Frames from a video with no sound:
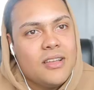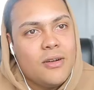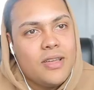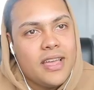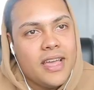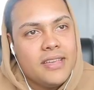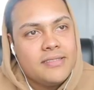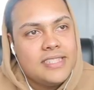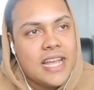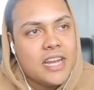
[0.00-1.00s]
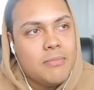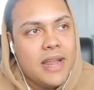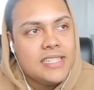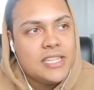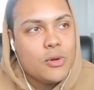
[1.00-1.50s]
Okay, second
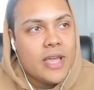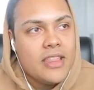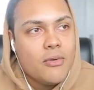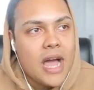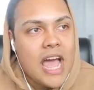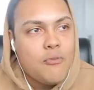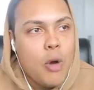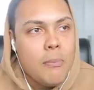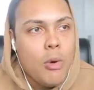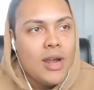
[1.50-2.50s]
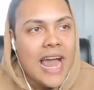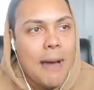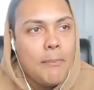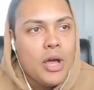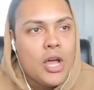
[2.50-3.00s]
place. It's okay, though. I have one more
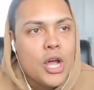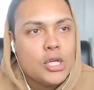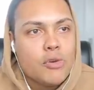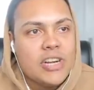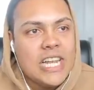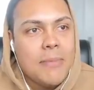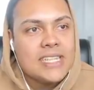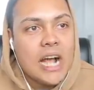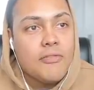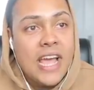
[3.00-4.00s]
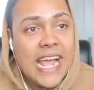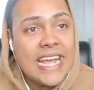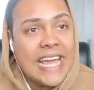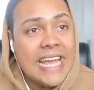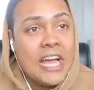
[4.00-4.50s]
lap to redeem myself.
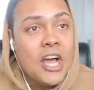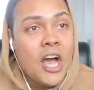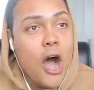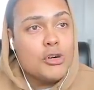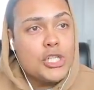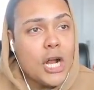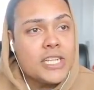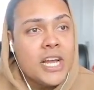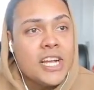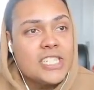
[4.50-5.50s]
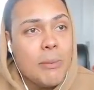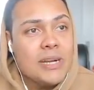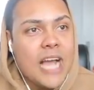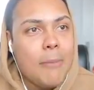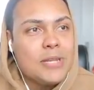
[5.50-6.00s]
Inky! Oh, shit!
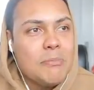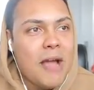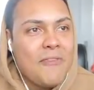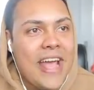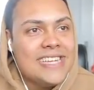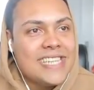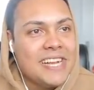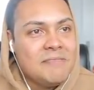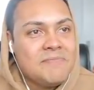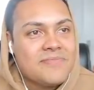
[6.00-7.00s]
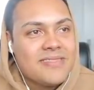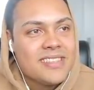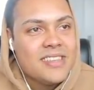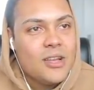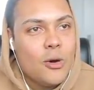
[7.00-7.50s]
Someone comes in my face!
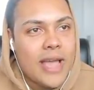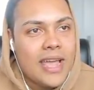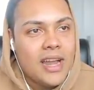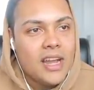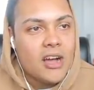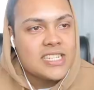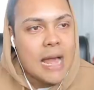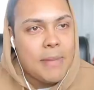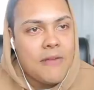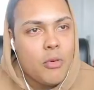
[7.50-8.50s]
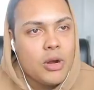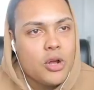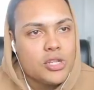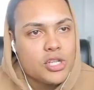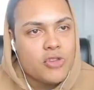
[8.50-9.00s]
Okay, last lap. Everyone
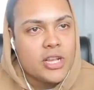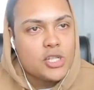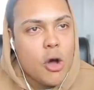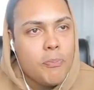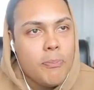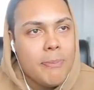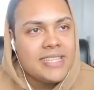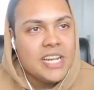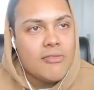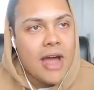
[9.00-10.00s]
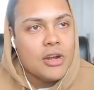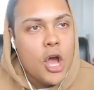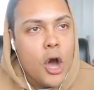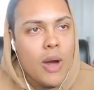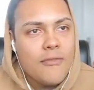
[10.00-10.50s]
concentrate. Stop messing around.
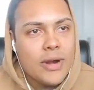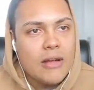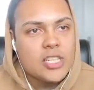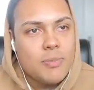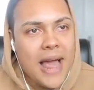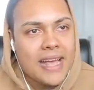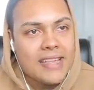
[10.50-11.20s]
Oh, everyone else is black.